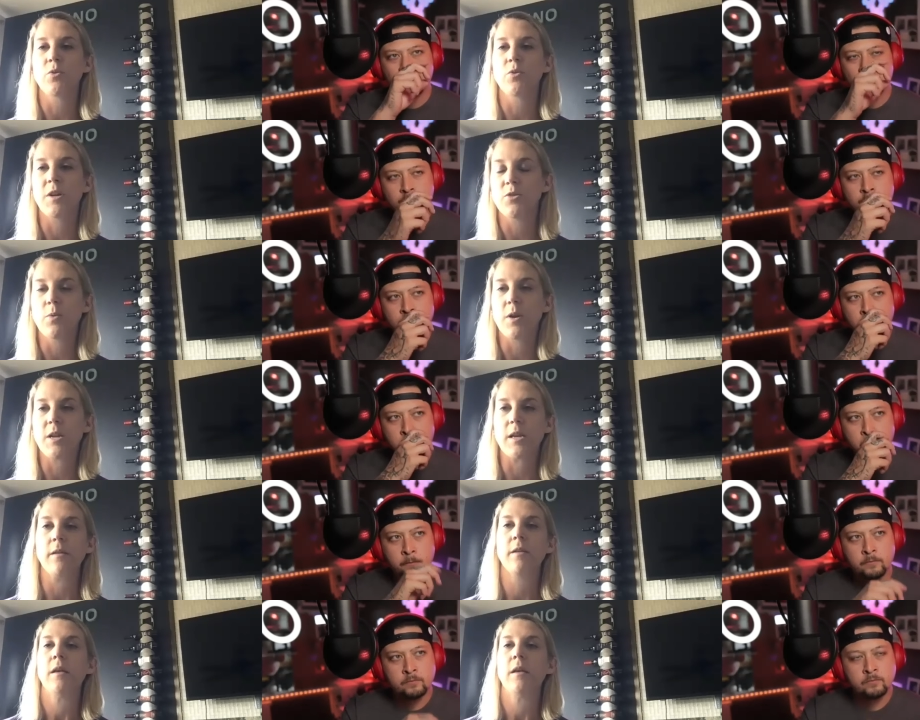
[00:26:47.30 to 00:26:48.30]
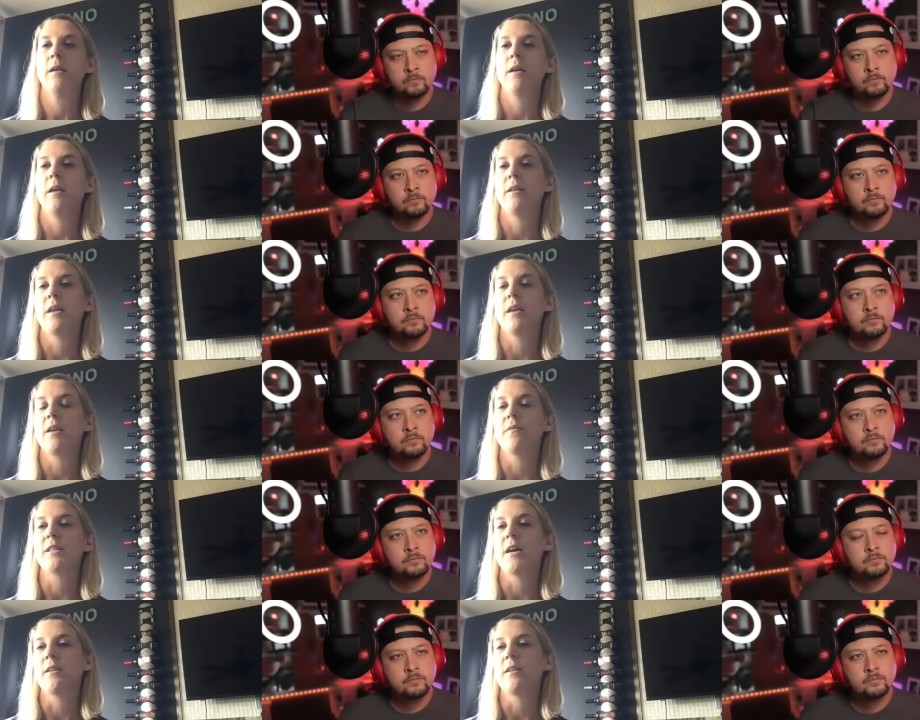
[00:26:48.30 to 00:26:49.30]
Speaker 1: 2020 and he gives
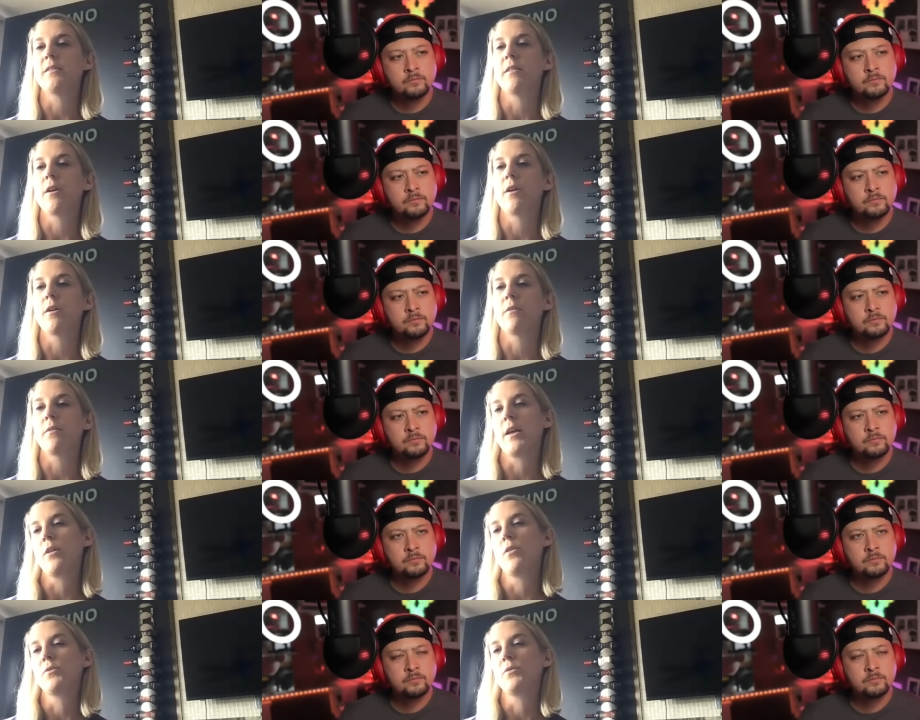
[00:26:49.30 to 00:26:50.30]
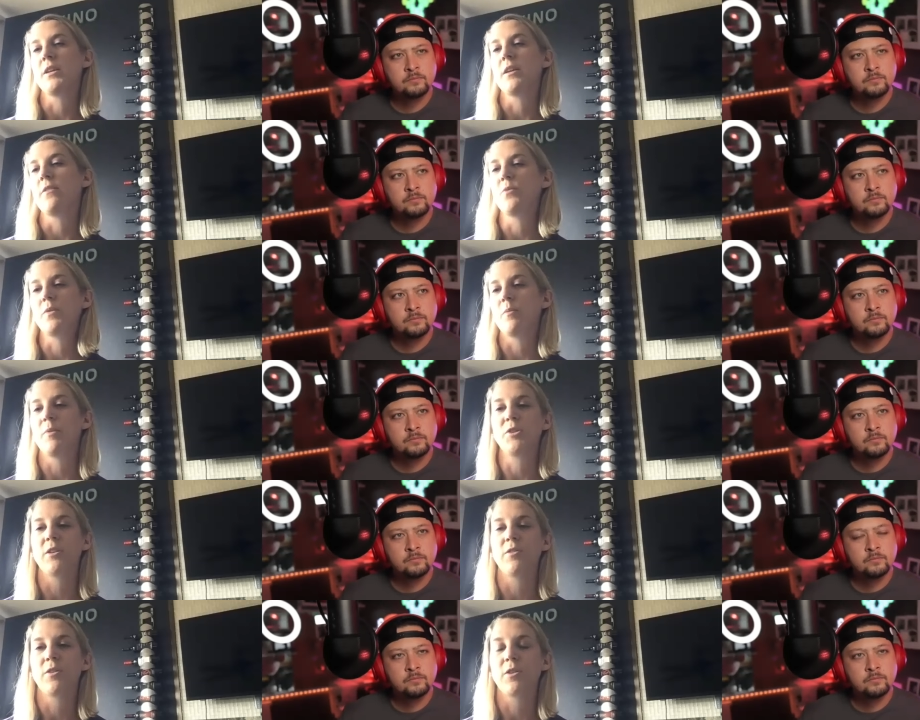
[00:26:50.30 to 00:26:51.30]
that as their like closing gift with a bunch
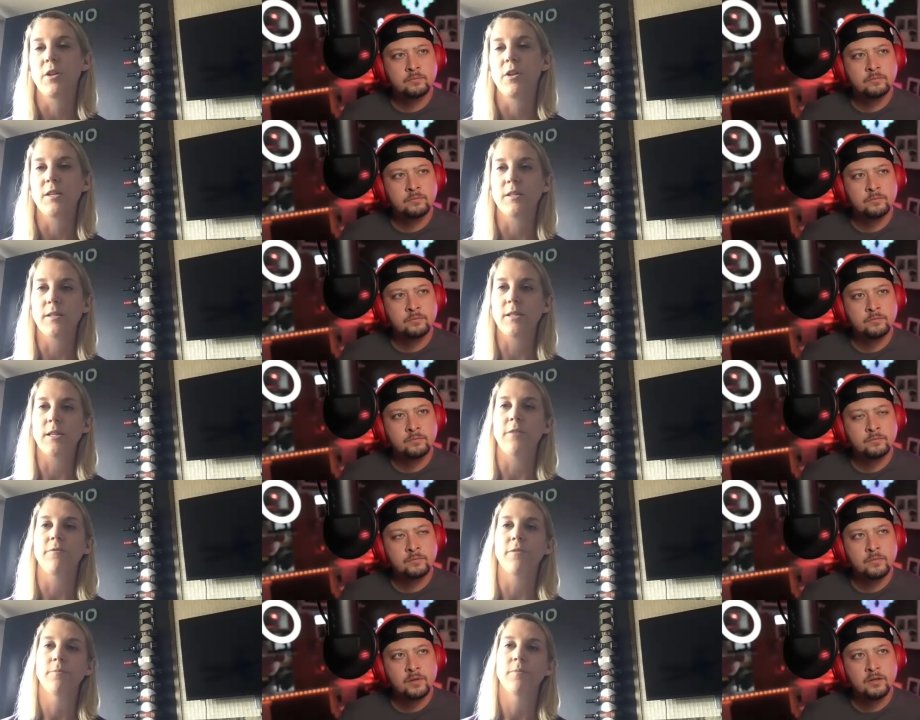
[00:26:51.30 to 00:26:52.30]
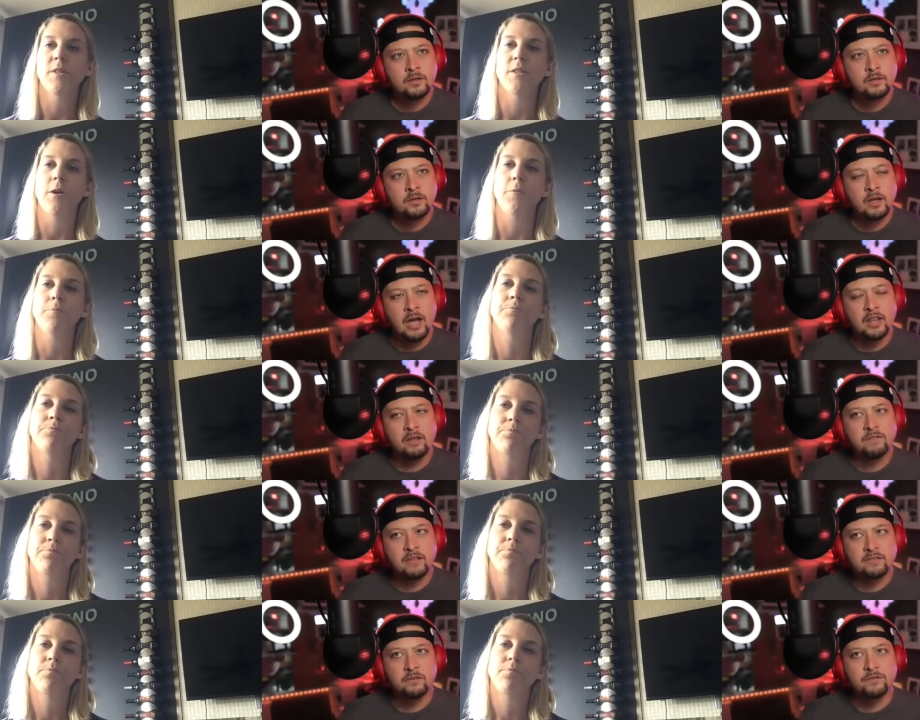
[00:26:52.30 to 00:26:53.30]
of other goodies and stuff so I love
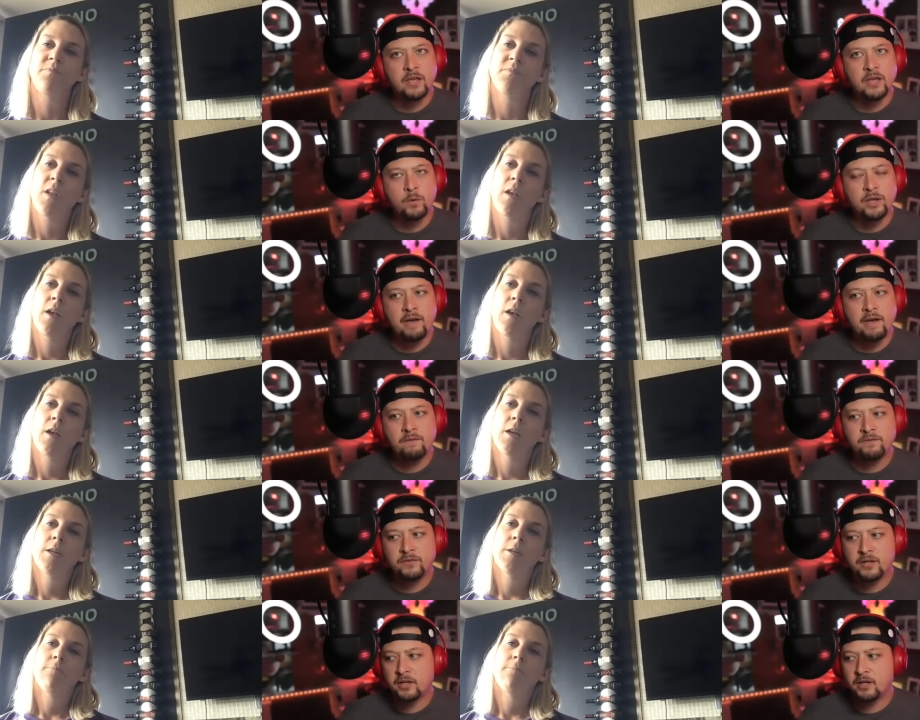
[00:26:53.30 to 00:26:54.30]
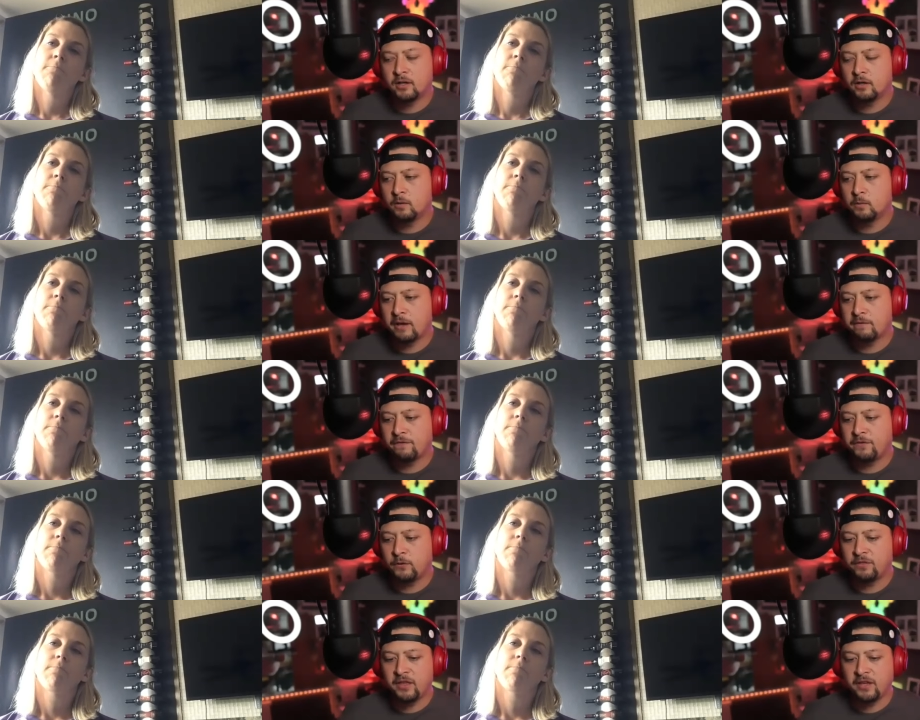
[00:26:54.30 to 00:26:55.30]
Speaker 2: that stuff. Yeah, we have uh, we have a few
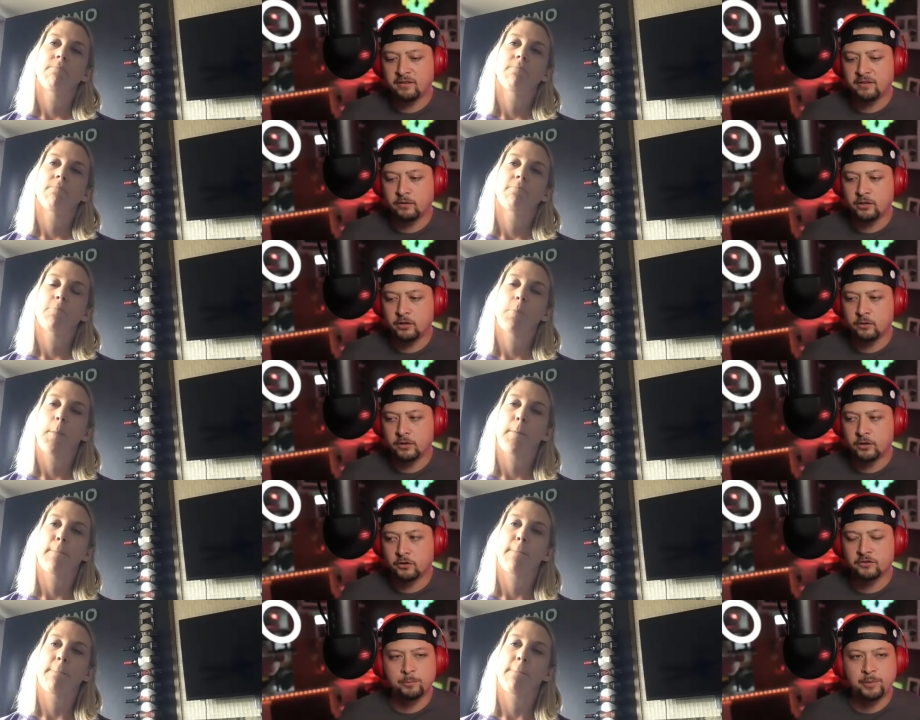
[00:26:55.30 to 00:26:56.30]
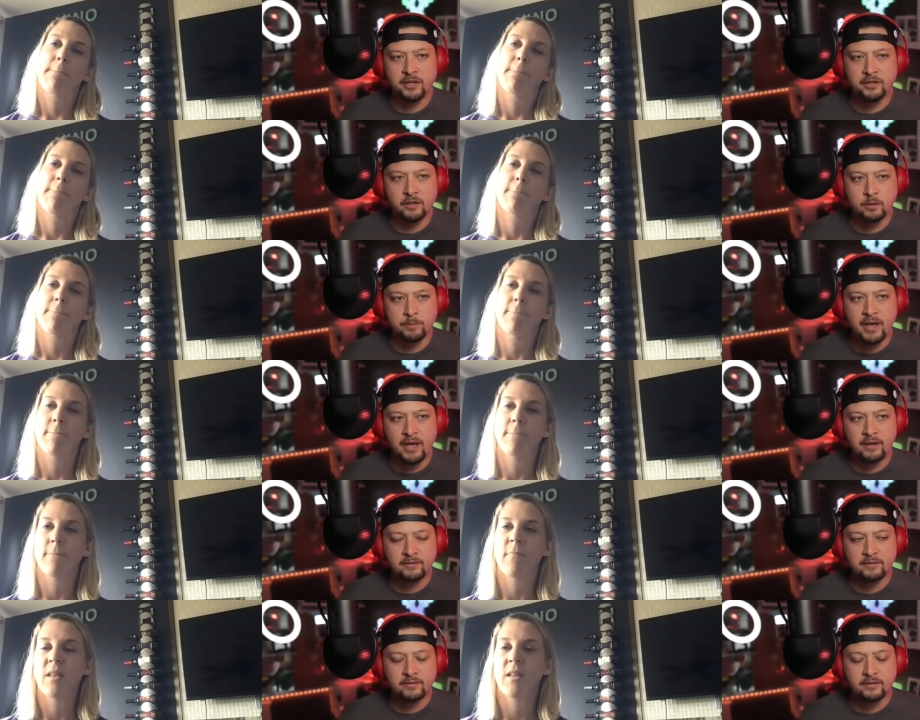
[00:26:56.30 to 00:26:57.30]
things that you know the girls have painted in the
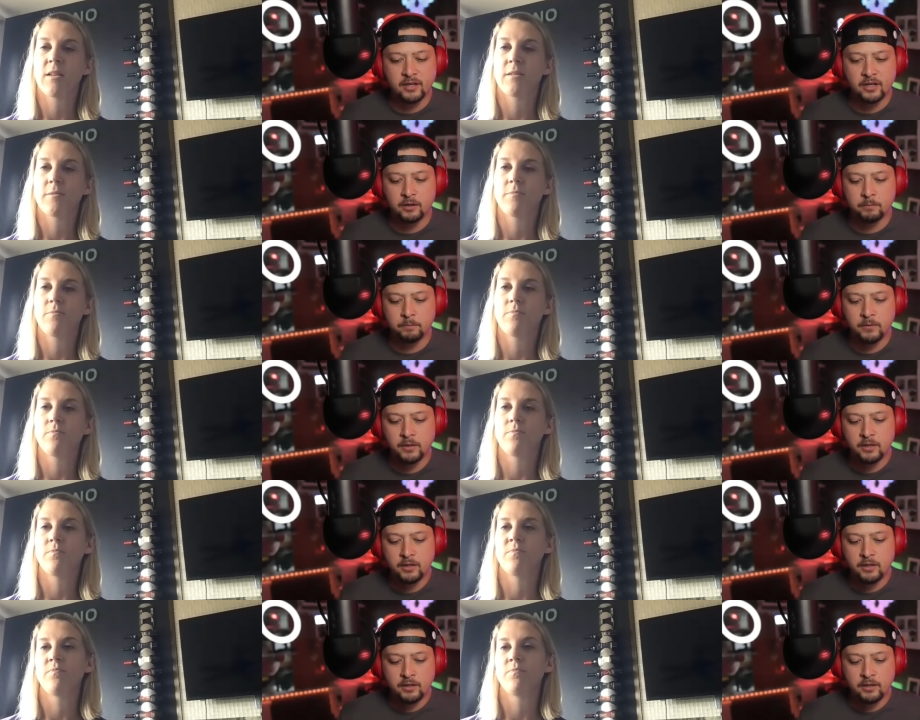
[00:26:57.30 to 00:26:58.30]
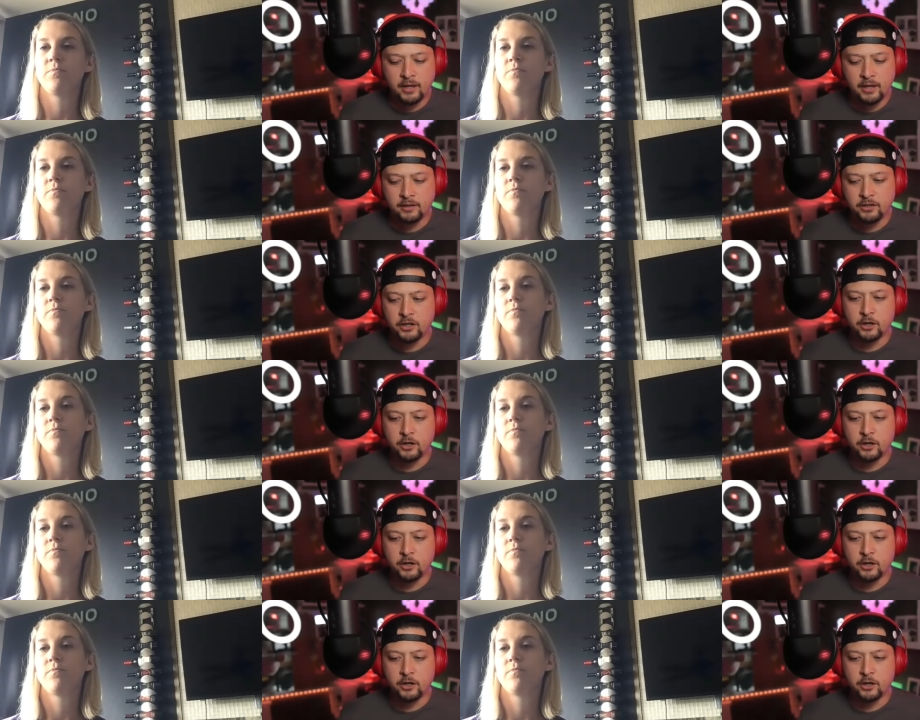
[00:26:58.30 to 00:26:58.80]
past. Um, and you know